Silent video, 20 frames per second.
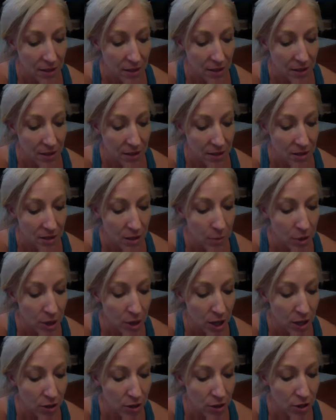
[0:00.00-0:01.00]
Some are
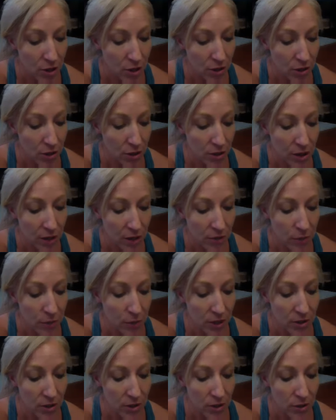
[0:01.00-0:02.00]
not sure their loved
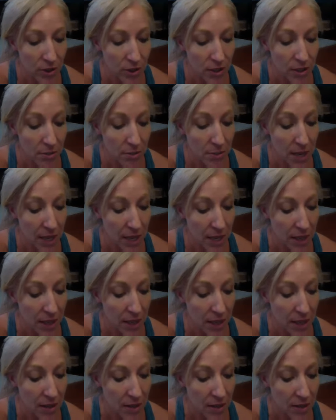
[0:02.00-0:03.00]
ones are going to make it,
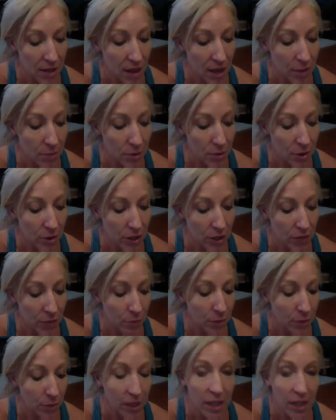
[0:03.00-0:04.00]
and some don't even
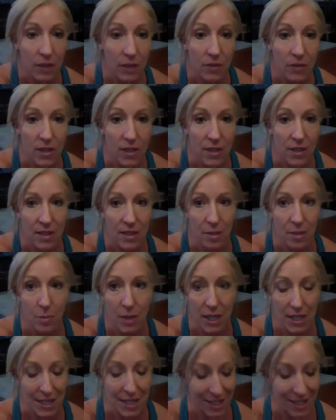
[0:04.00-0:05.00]
believe this is a
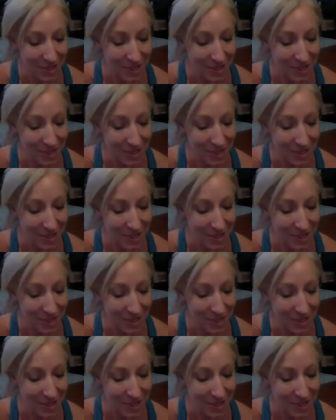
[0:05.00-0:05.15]
big deal.